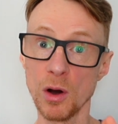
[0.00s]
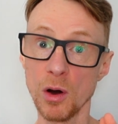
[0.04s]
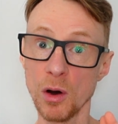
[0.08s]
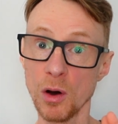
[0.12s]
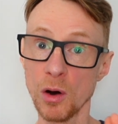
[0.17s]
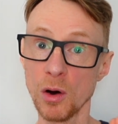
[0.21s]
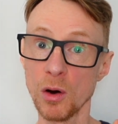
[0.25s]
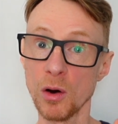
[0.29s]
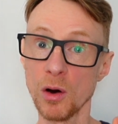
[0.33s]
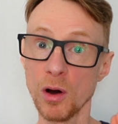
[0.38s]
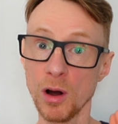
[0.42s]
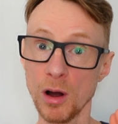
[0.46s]

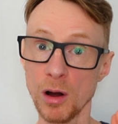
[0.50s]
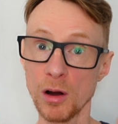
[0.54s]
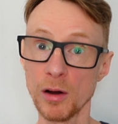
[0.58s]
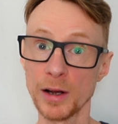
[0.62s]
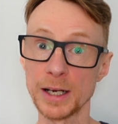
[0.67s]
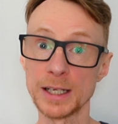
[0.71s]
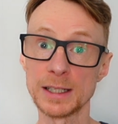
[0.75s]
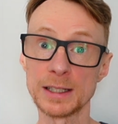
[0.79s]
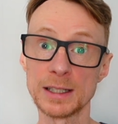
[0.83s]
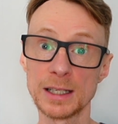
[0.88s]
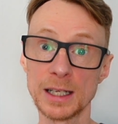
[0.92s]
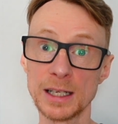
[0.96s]
are
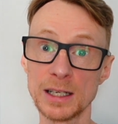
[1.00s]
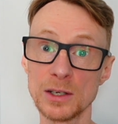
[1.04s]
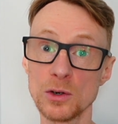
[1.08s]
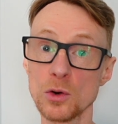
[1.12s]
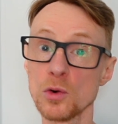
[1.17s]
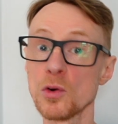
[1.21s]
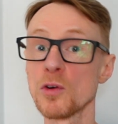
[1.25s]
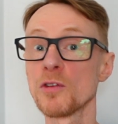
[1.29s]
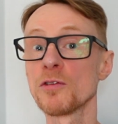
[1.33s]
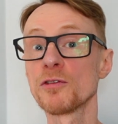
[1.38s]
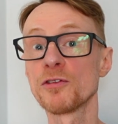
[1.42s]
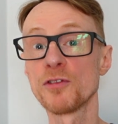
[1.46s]

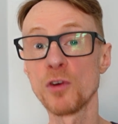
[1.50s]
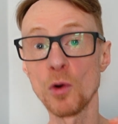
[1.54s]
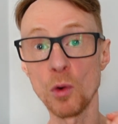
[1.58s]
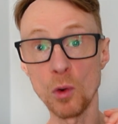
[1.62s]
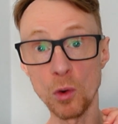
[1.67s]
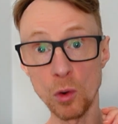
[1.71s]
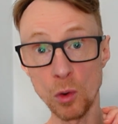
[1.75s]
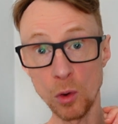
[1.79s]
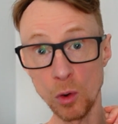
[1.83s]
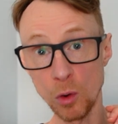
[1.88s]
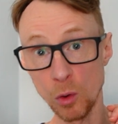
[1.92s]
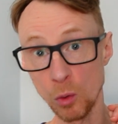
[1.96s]
ideal
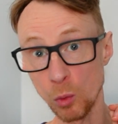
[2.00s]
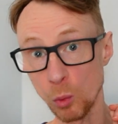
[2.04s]
for